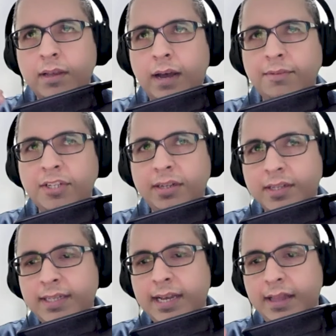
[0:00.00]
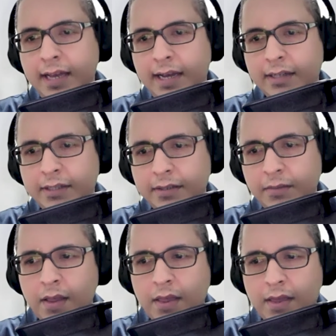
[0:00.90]
I'm just going to say that
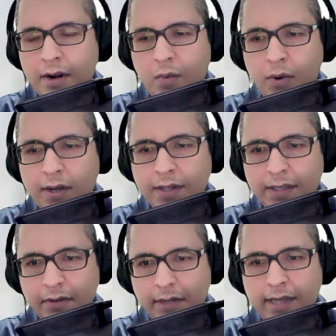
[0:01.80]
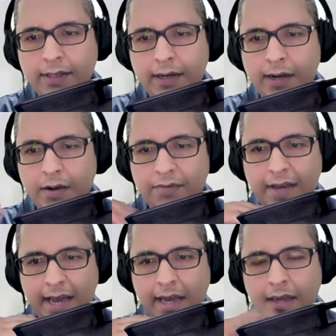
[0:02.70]
there was less of
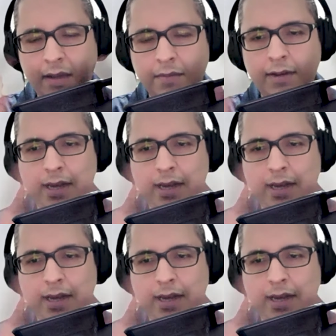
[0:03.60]
a,